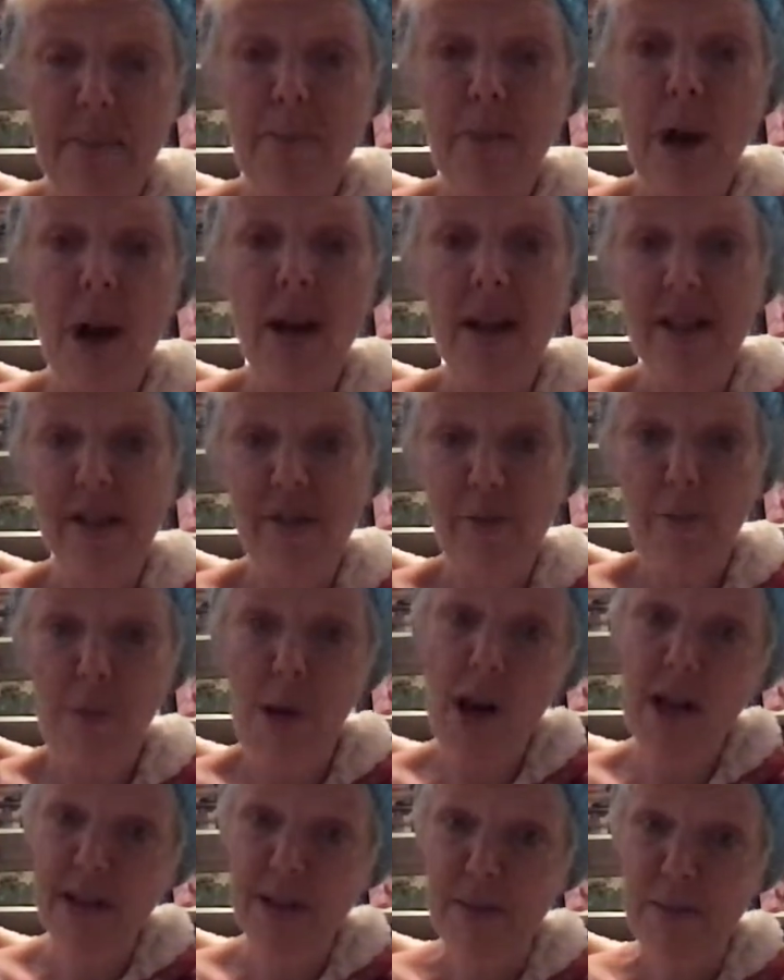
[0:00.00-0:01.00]
box of
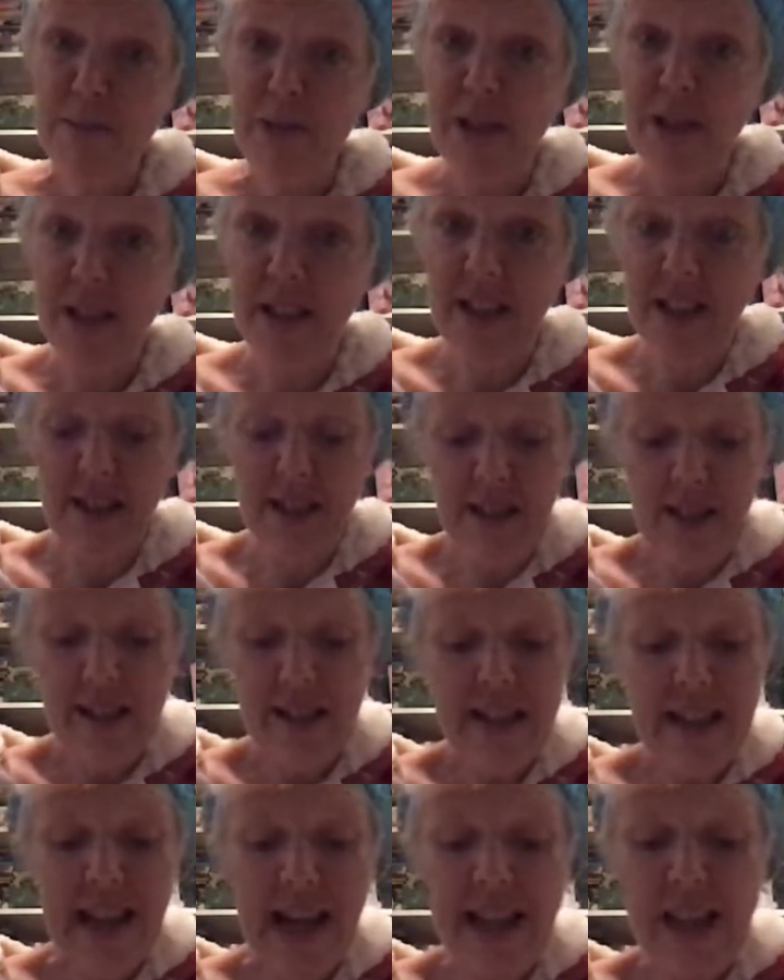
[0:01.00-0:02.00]
possibility.
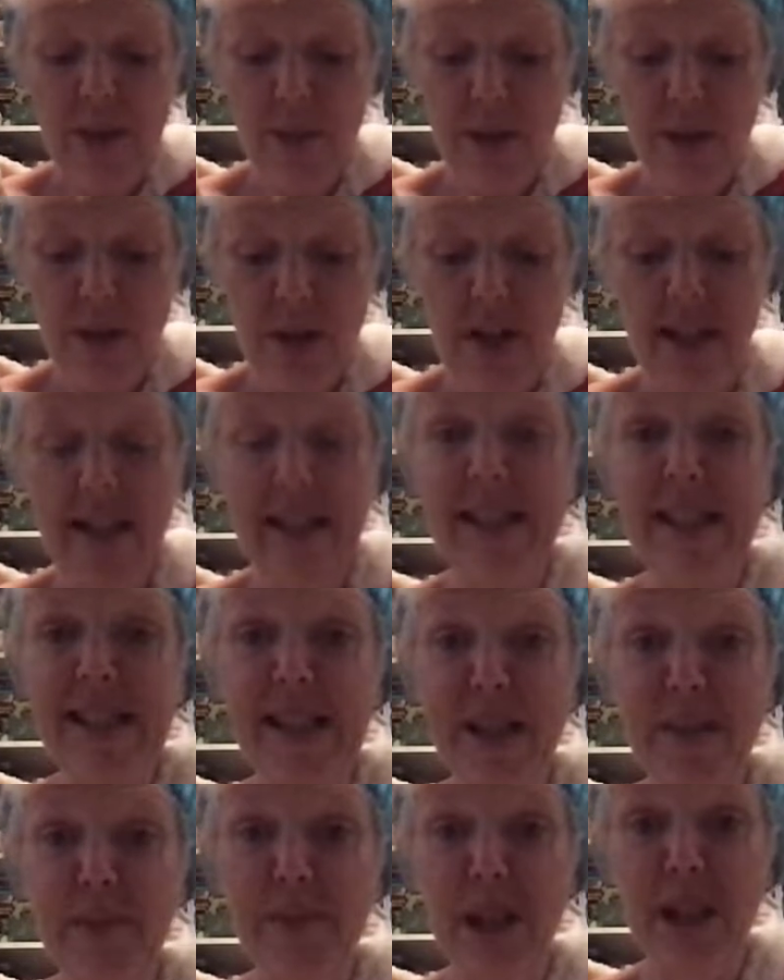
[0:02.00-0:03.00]
That's what Donna has
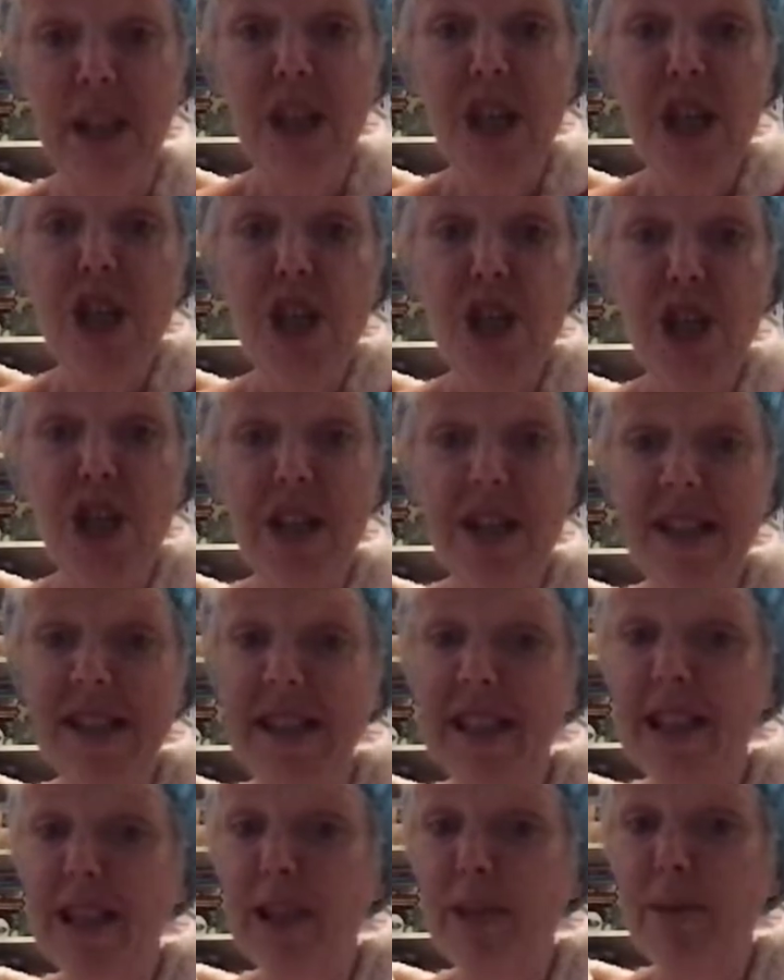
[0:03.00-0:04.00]
sent me. She has
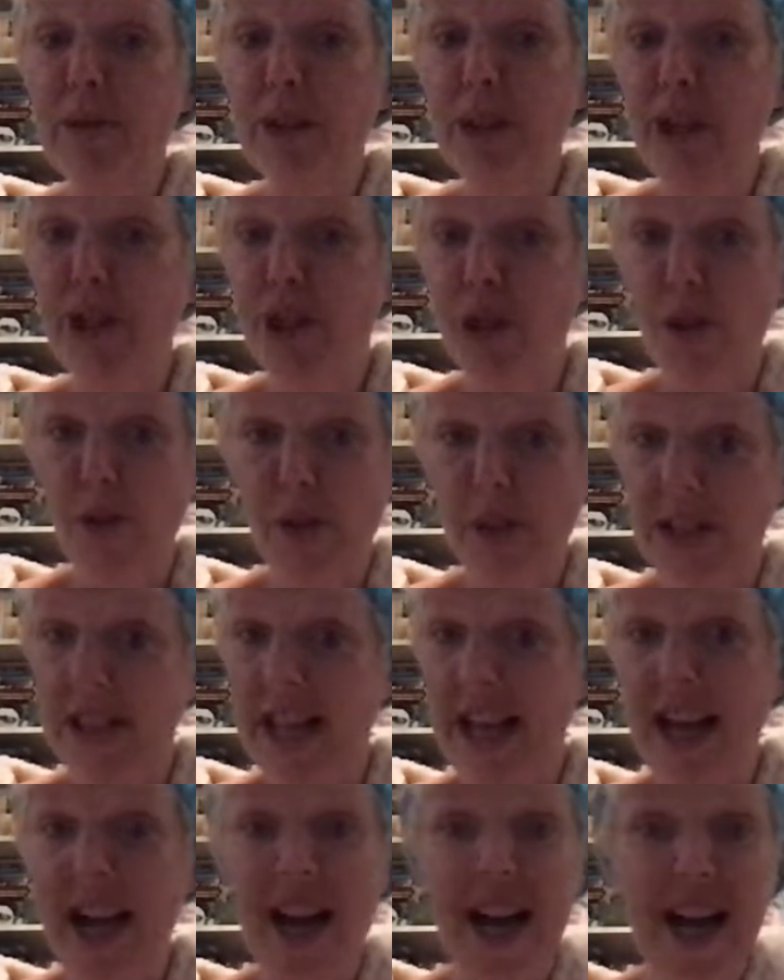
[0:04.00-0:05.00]
deliberately chosen,
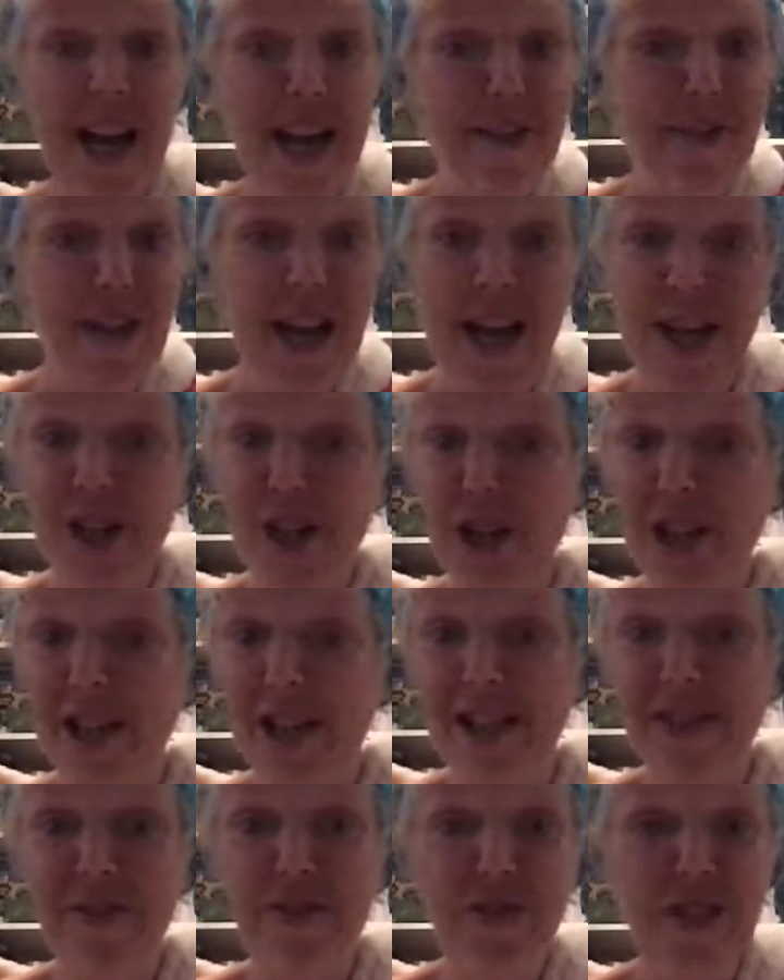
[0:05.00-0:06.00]
like, high
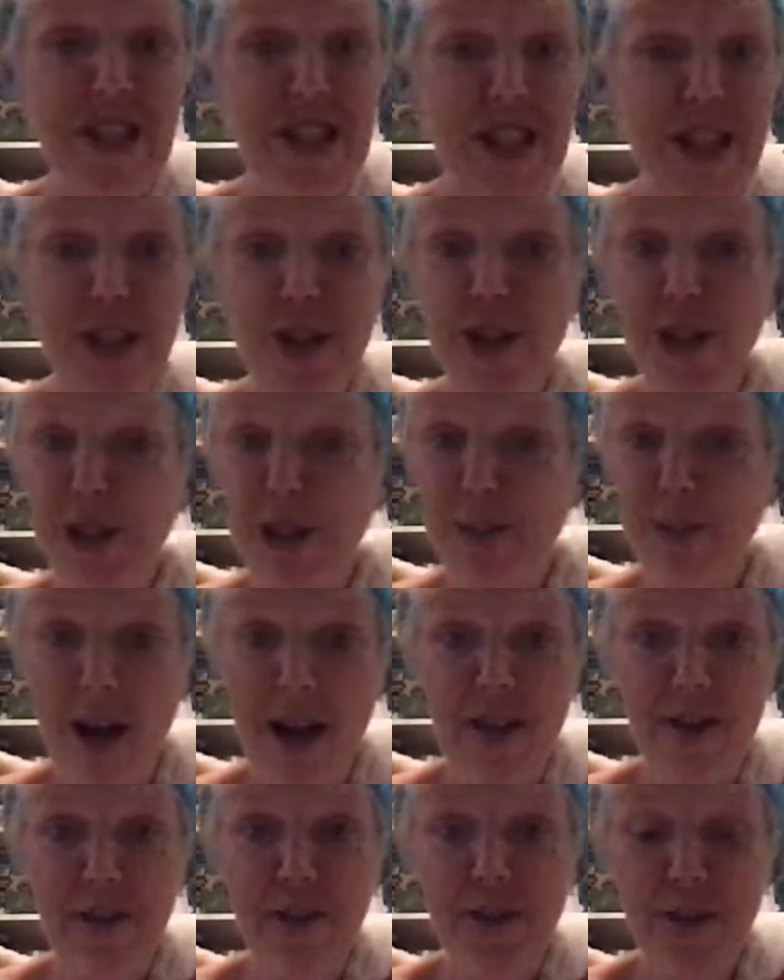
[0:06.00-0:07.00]
fashion,
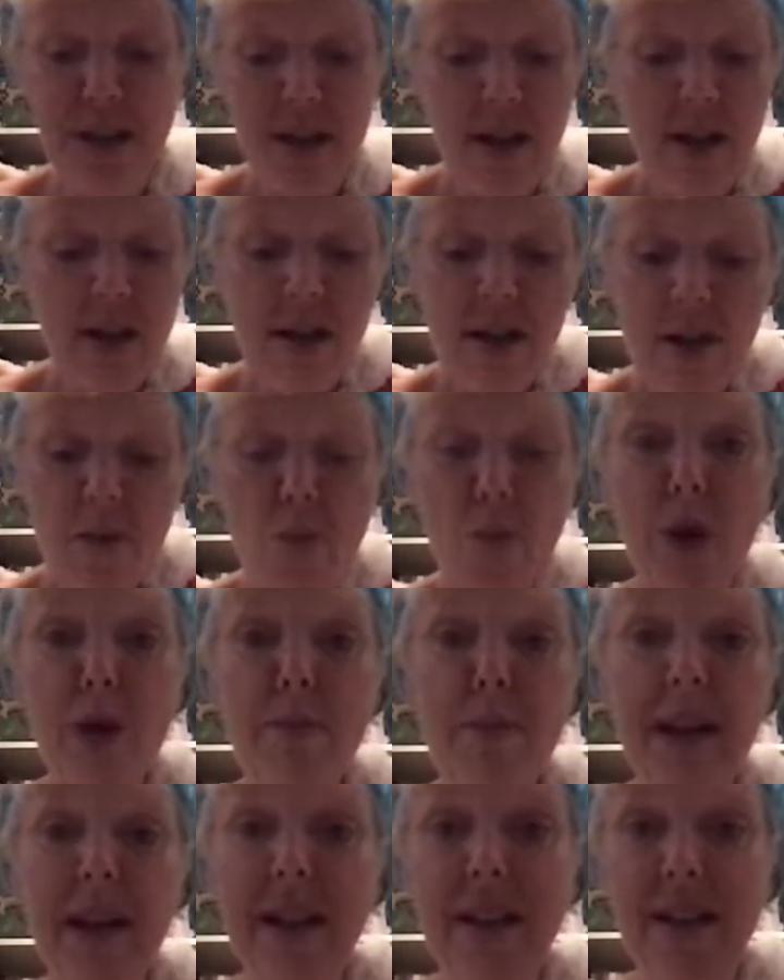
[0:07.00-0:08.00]
vintage-inspired, where
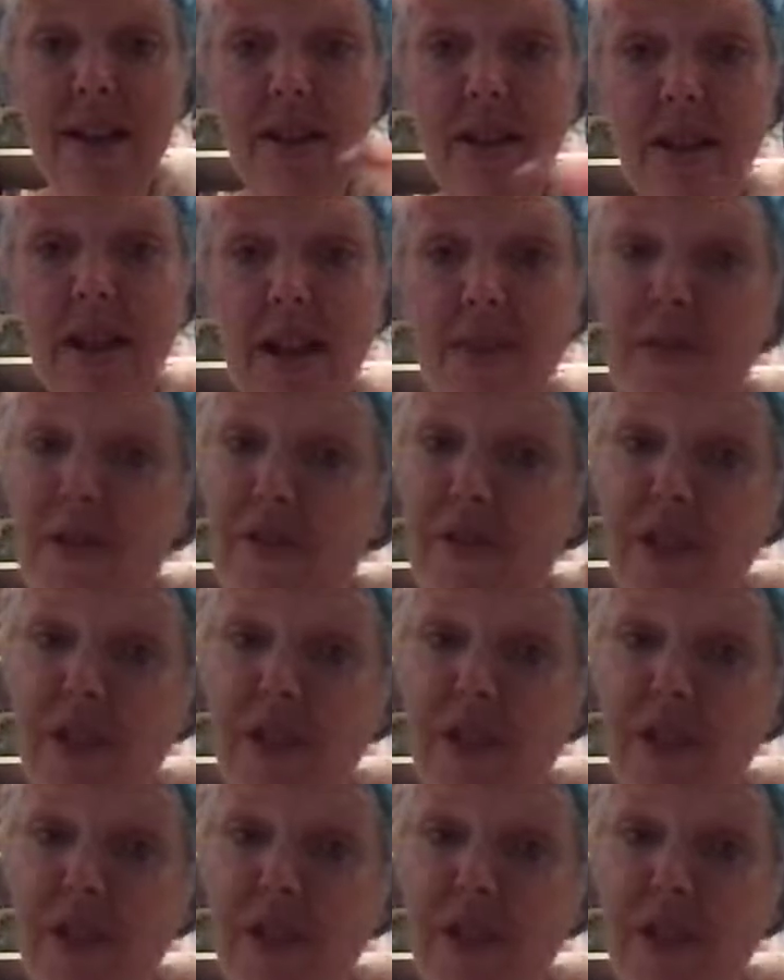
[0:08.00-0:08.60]
my love of